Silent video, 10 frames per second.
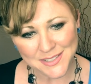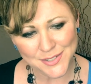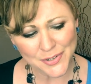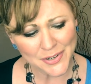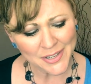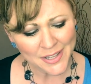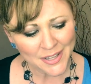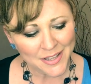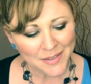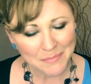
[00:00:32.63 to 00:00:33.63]
So,
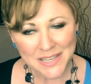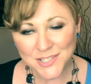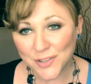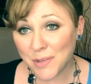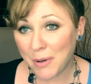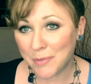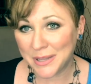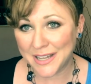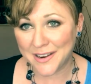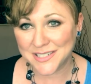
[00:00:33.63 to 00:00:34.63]
based on the
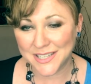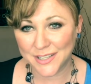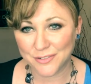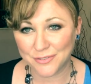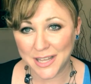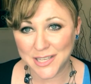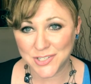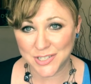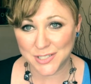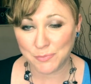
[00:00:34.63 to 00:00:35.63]
popularity of
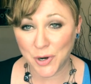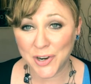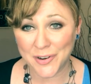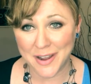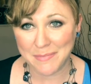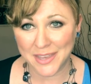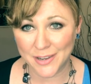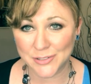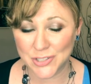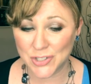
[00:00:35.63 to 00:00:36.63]
last year's program, The
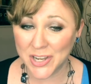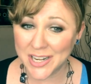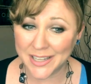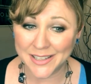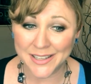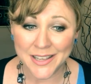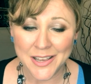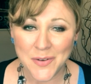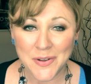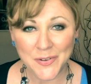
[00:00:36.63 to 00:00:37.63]
Hero's Journey,
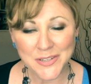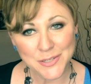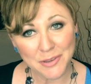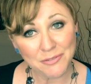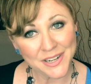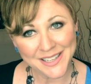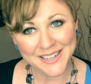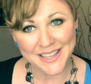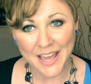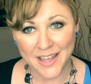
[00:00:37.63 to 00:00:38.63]
we're going to be running
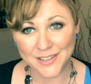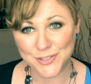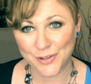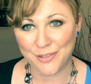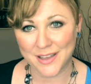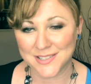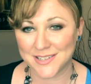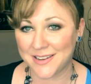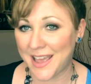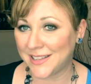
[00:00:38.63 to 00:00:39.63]
it again in
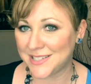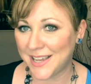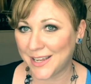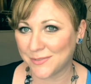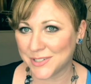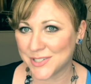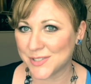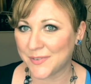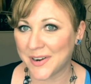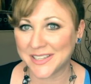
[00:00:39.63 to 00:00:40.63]
2018, which
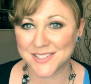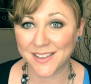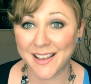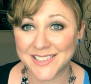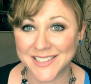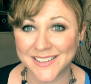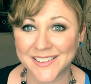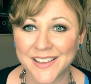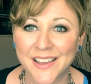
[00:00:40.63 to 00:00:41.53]
is very exciting.